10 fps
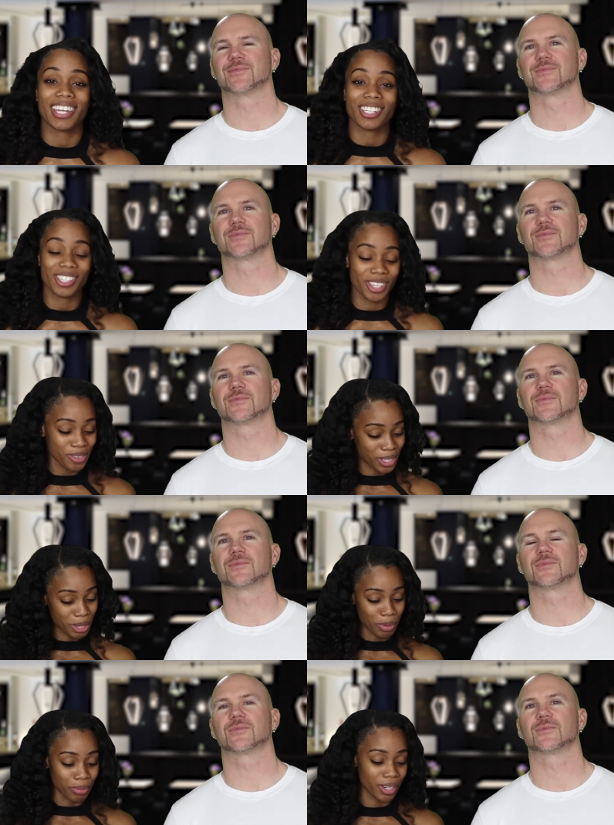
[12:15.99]
Speaker 1: Let us know. Keep
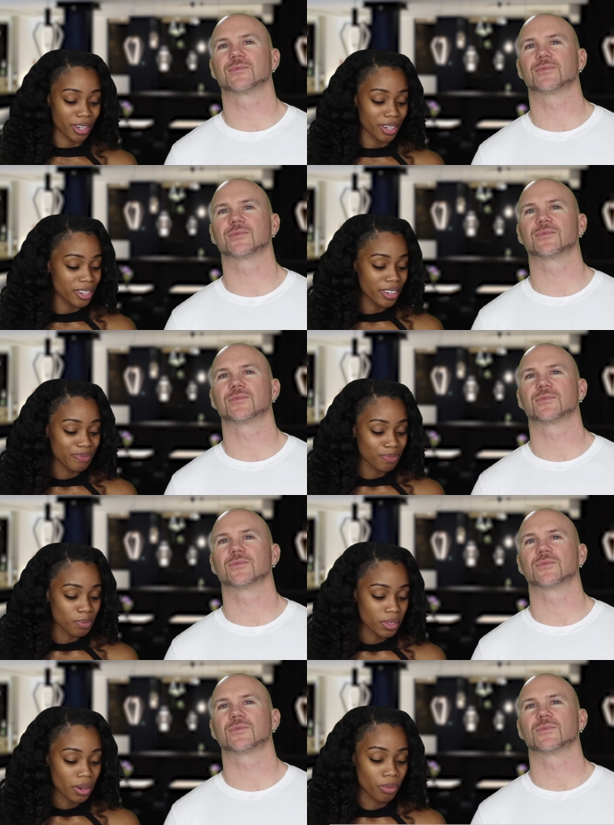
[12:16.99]
it real.
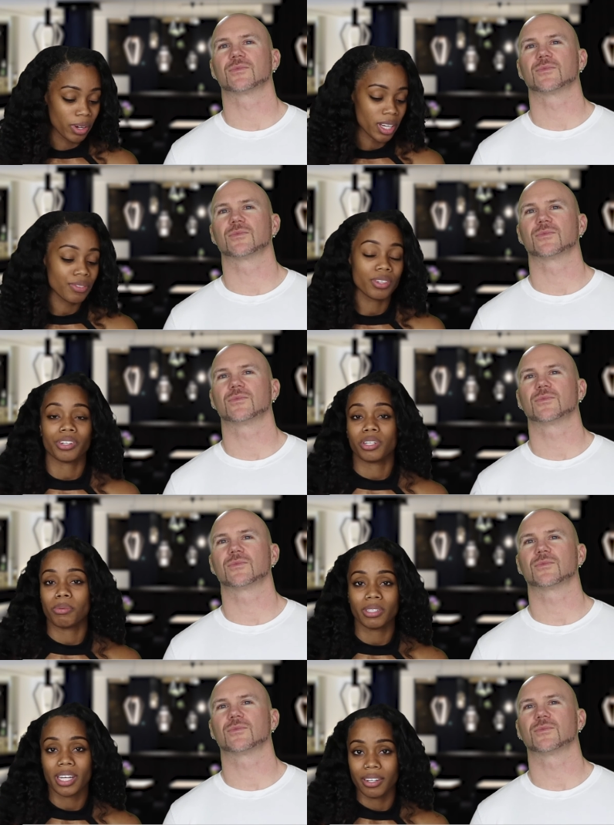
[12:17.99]
What have you learned
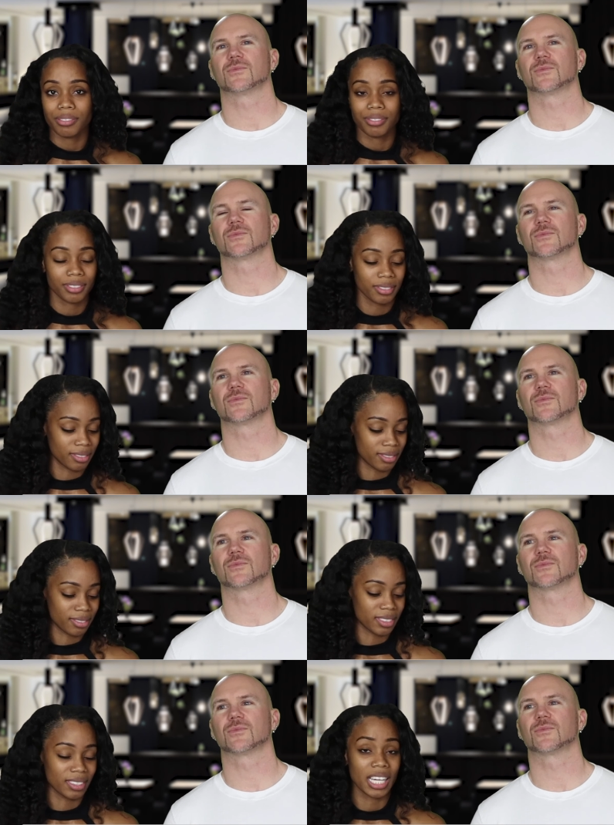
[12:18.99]
about love?
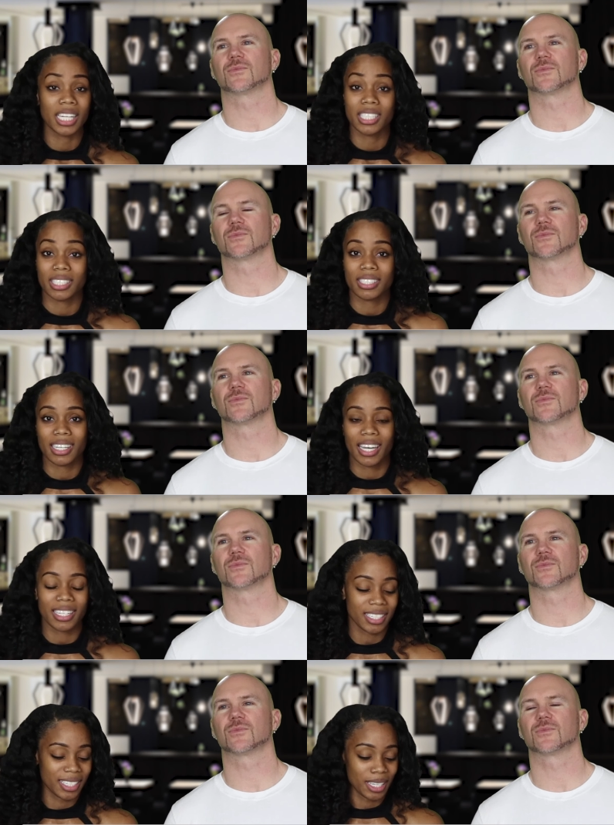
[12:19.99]
It's kind
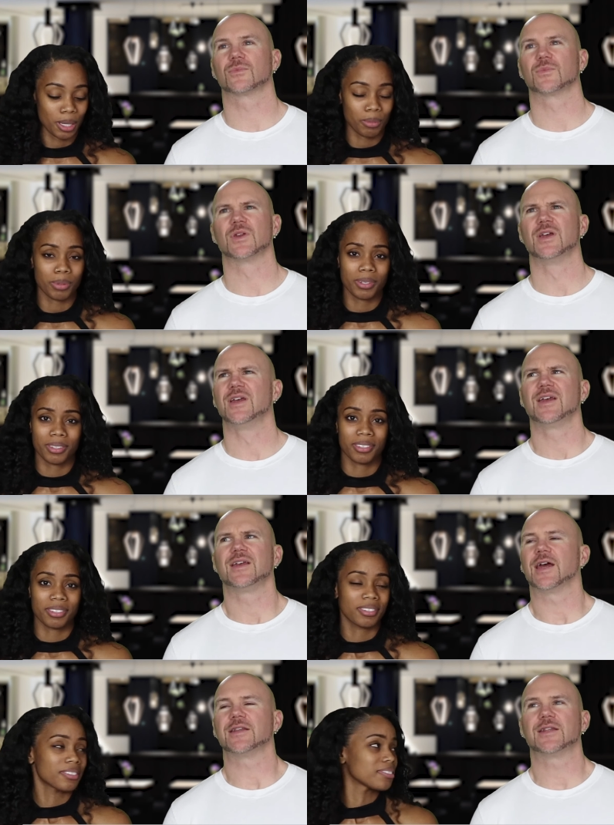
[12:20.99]
of deep.
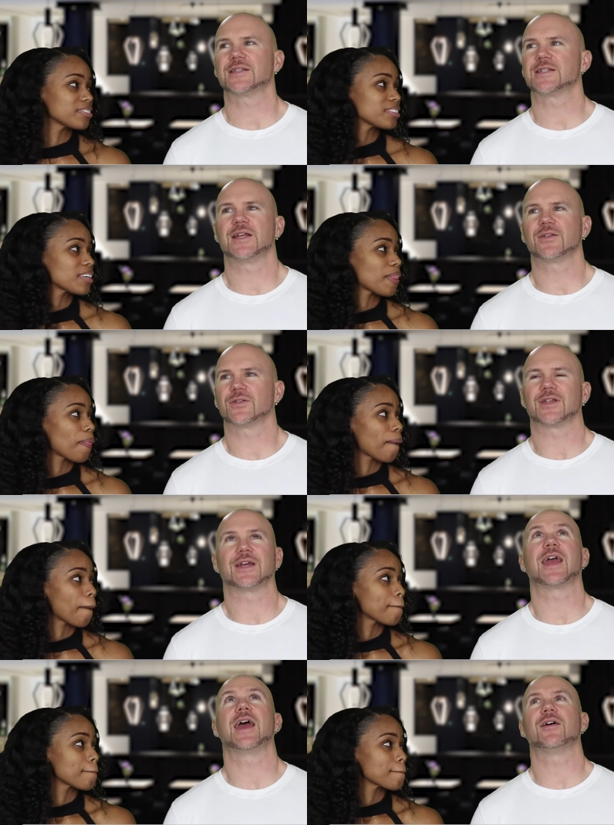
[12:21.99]
Speaker 2: And that's another thing.
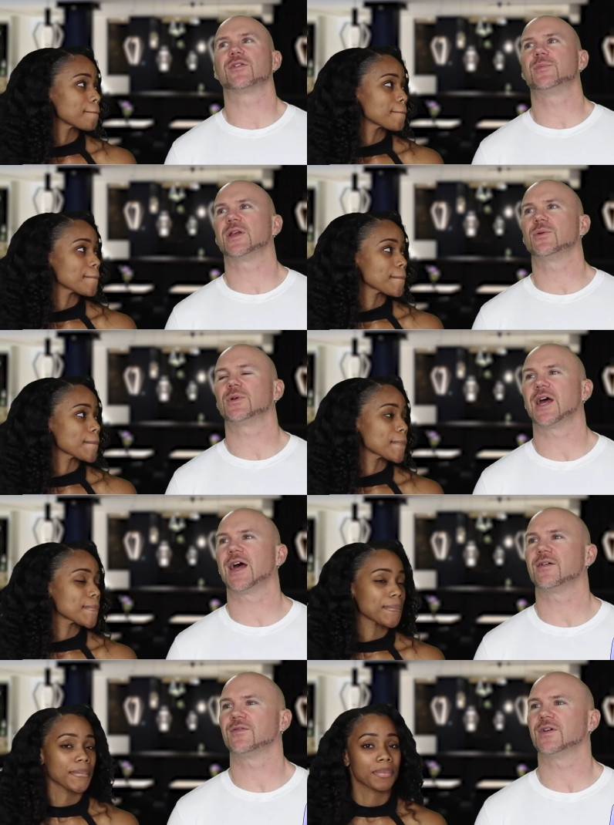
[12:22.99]
Like everybody would
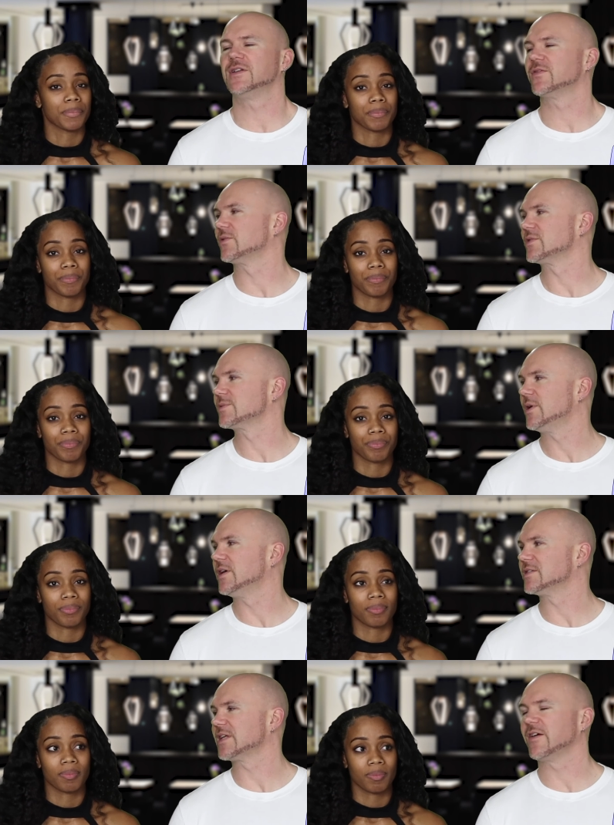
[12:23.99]
have a different
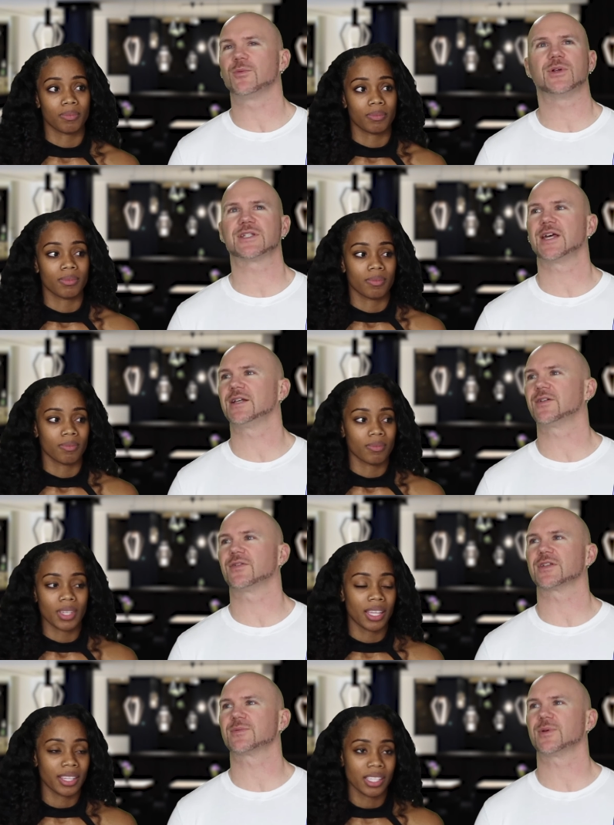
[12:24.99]
response. Everybody's had a
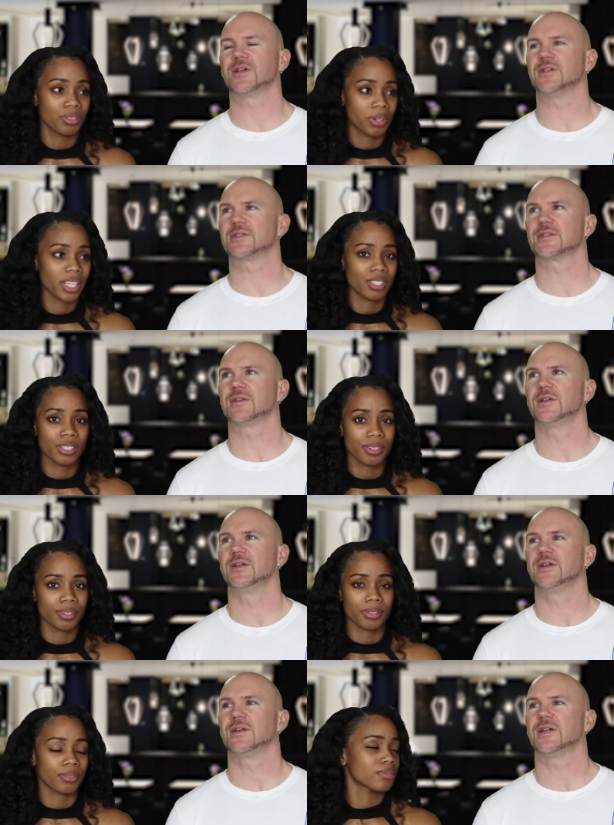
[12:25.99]
different. And experience. that's
Speaker 1: okay
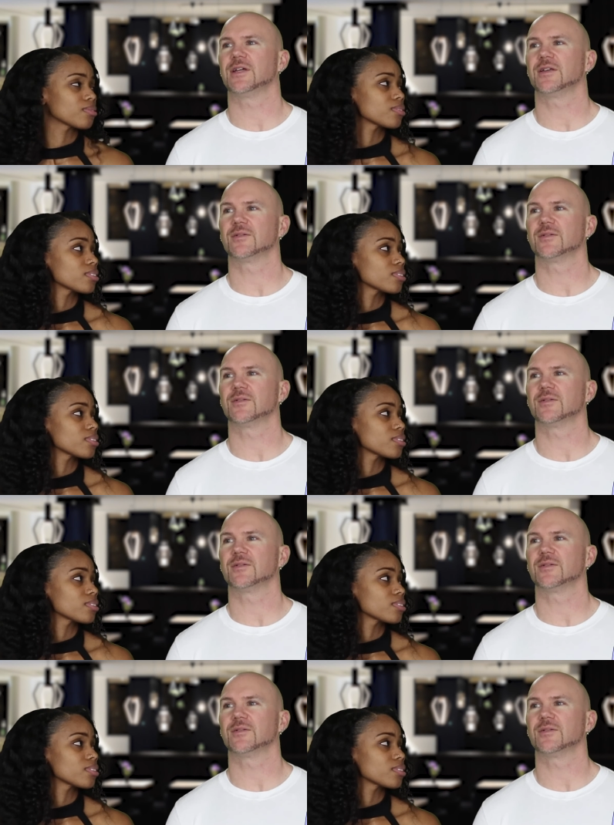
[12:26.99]
too